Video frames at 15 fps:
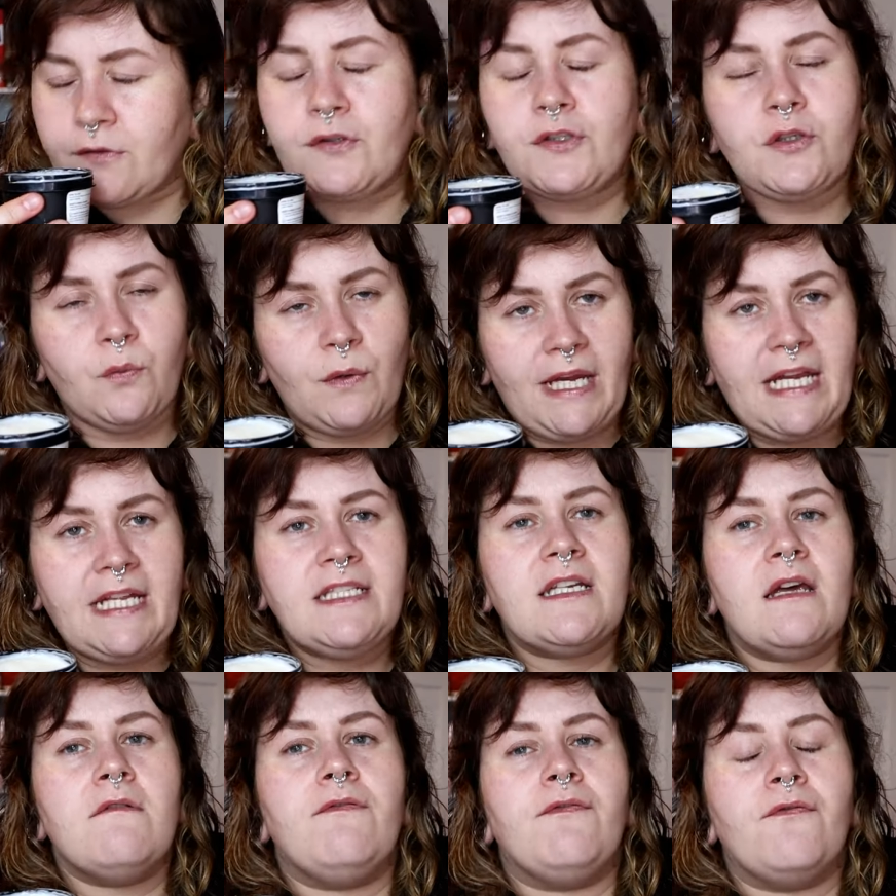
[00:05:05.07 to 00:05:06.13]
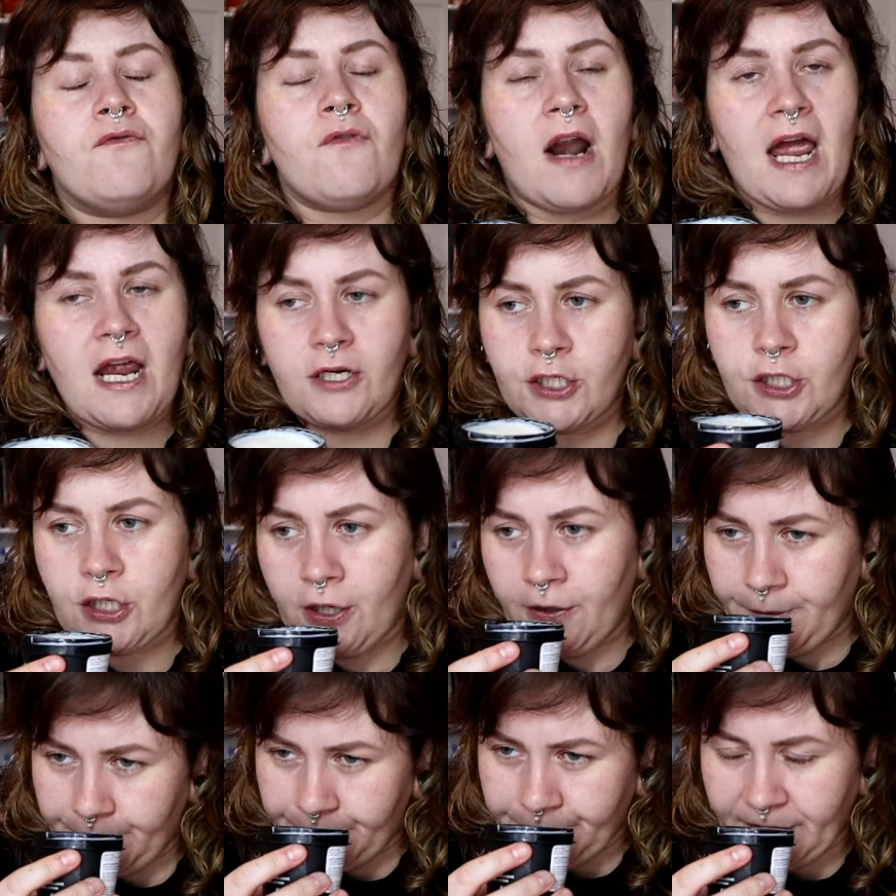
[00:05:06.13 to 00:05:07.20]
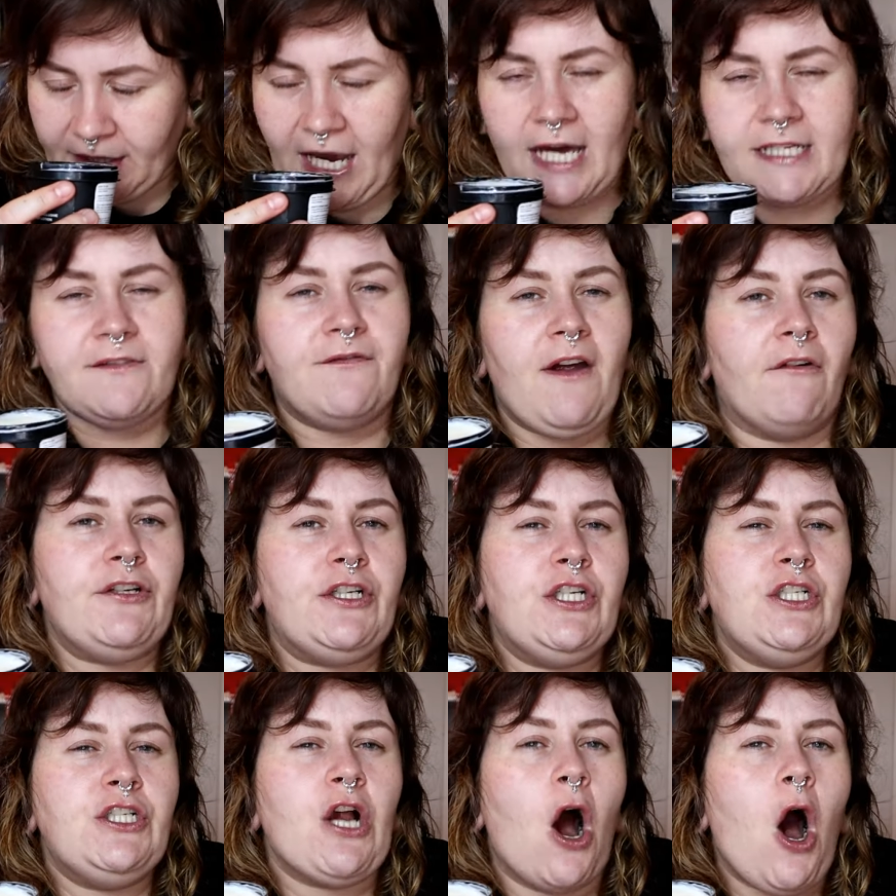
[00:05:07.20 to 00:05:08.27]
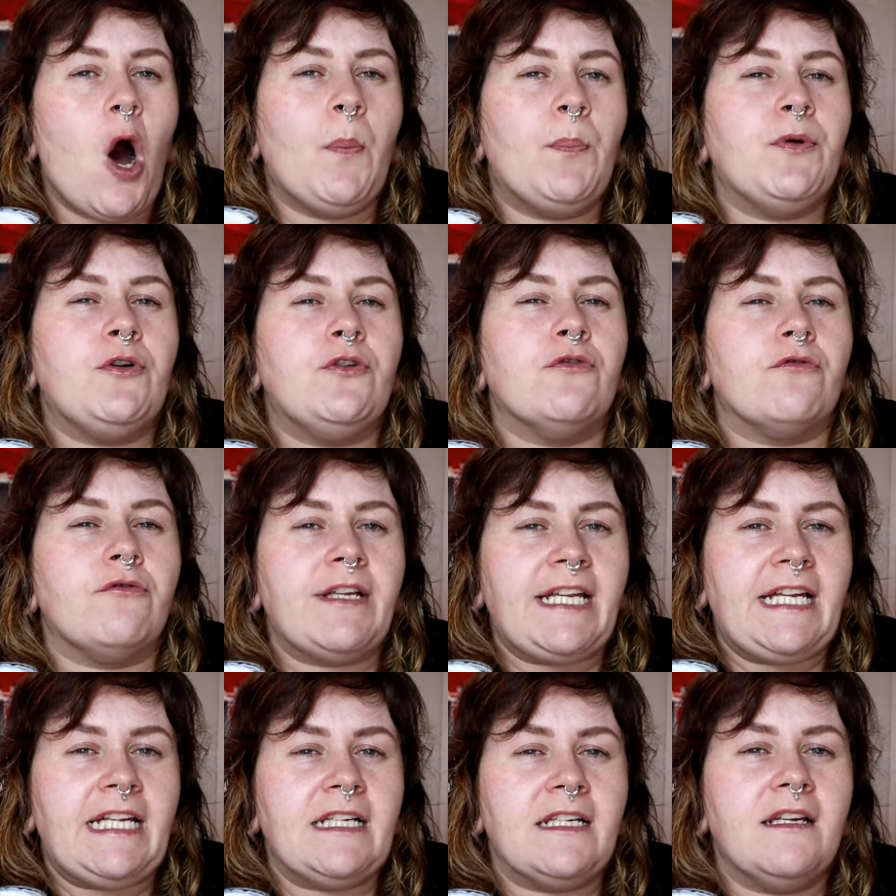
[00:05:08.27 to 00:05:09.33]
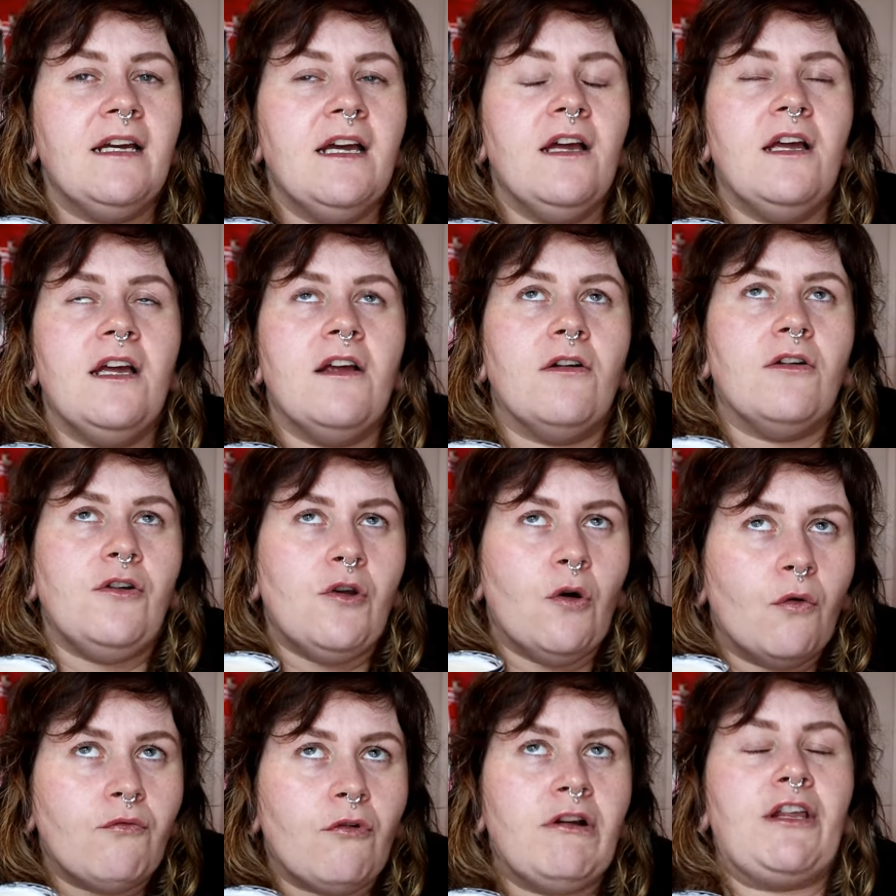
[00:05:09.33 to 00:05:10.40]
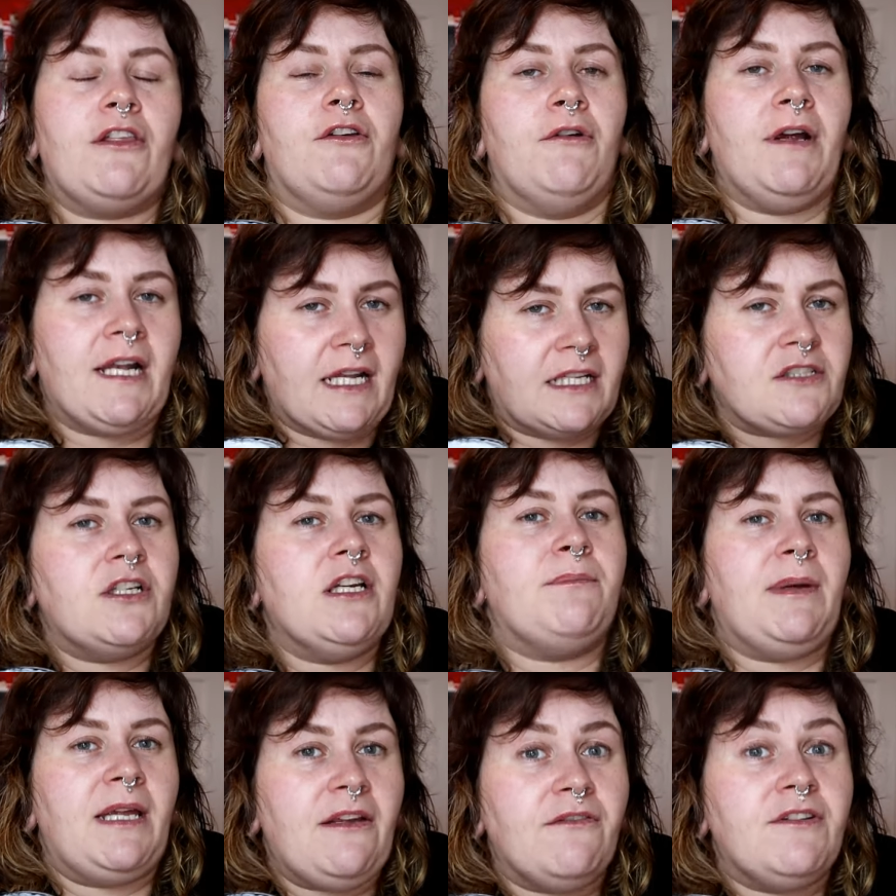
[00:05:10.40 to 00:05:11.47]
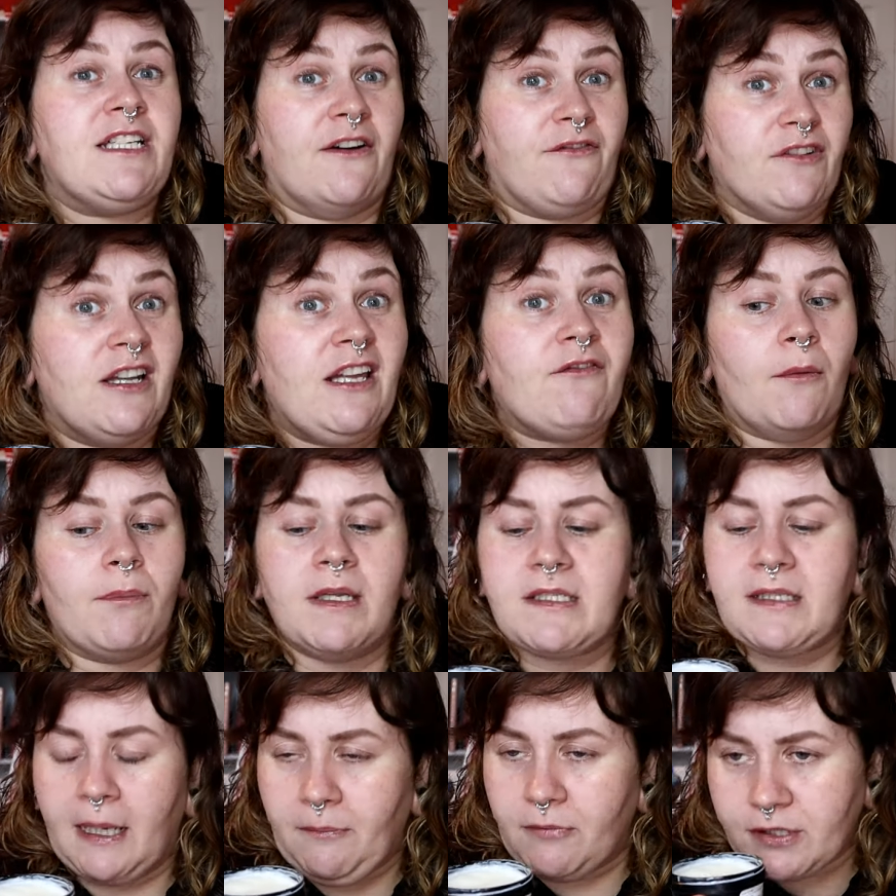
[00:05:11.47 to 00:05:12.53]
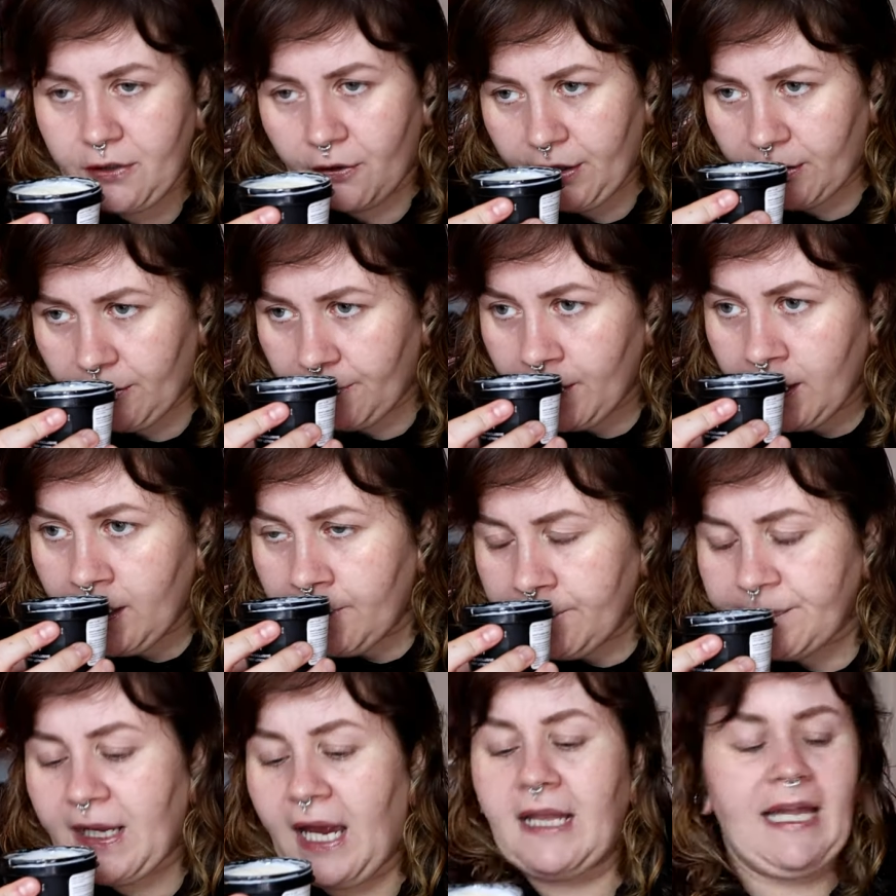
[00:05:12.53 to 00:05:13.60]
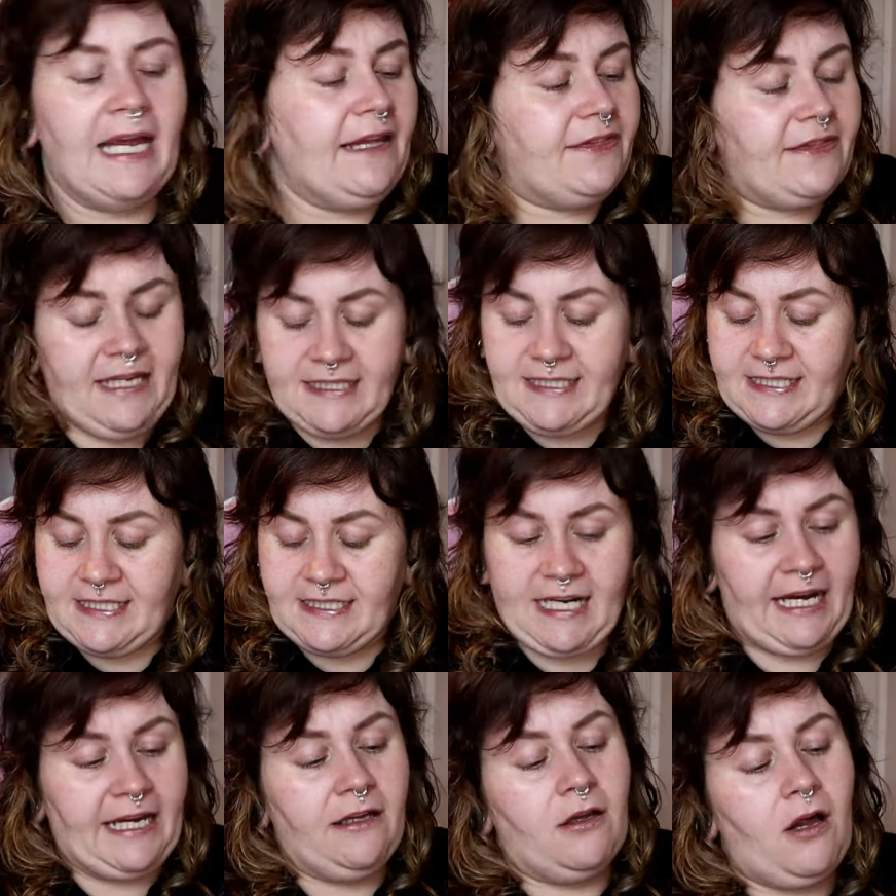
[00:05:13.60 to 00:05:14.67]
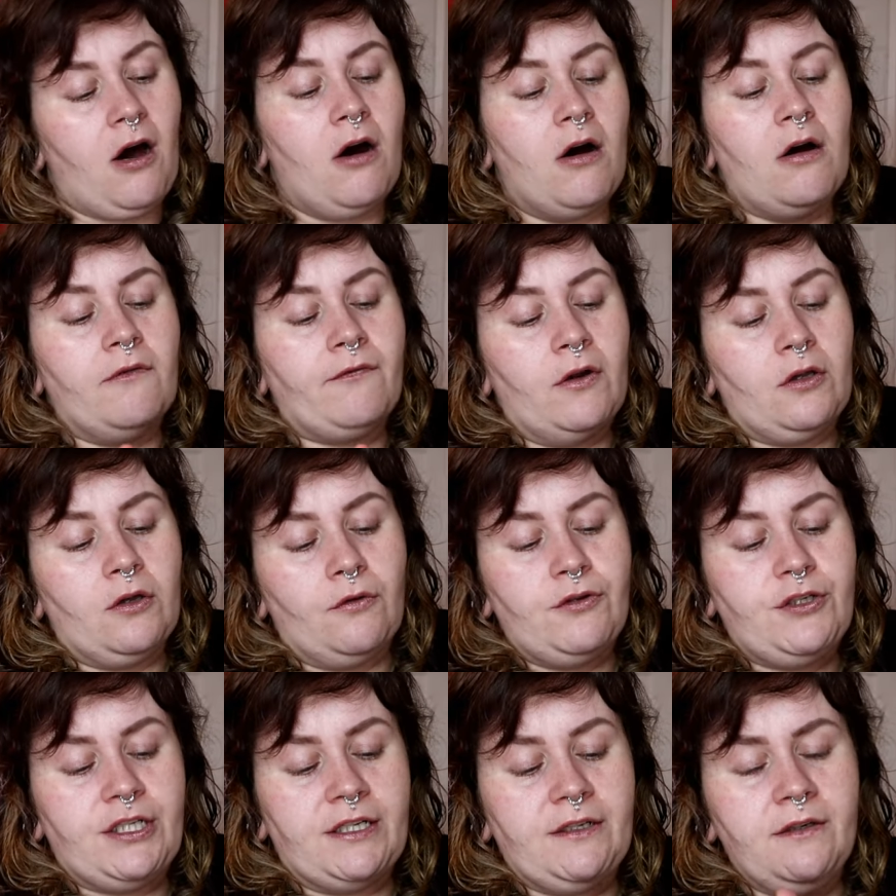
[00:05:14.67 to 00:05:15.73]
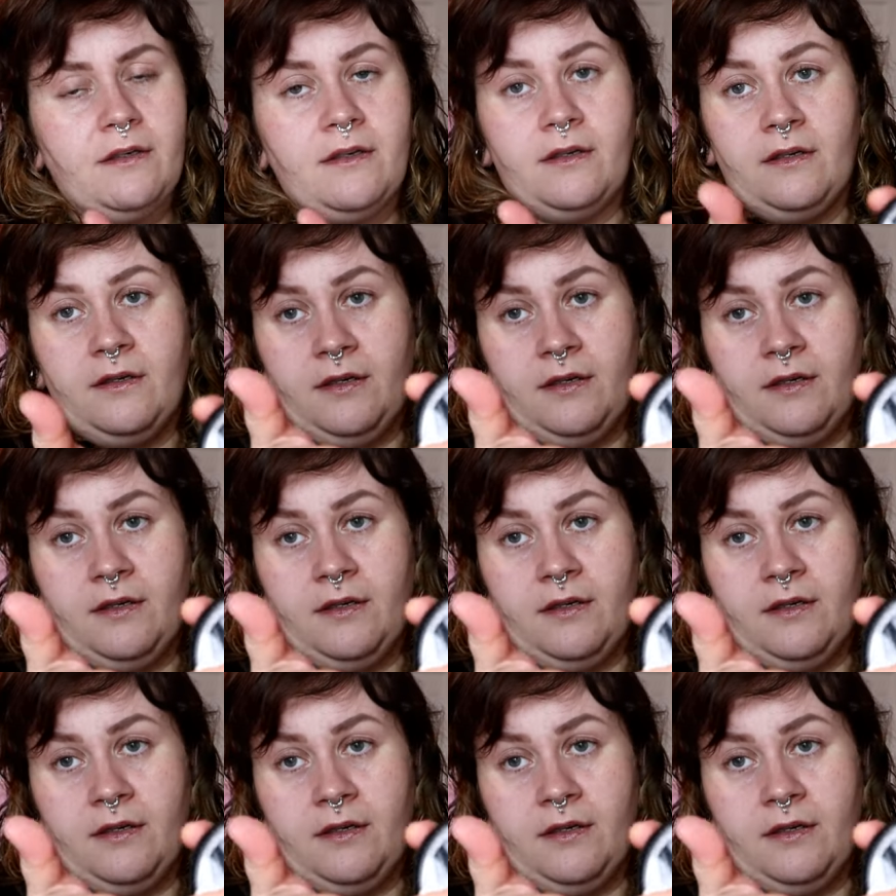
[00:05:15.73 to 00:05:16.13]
sweet and fresh. It has a very sharp green note running through it, and that's going to be definitely from the cypress oil. I like this style of lotion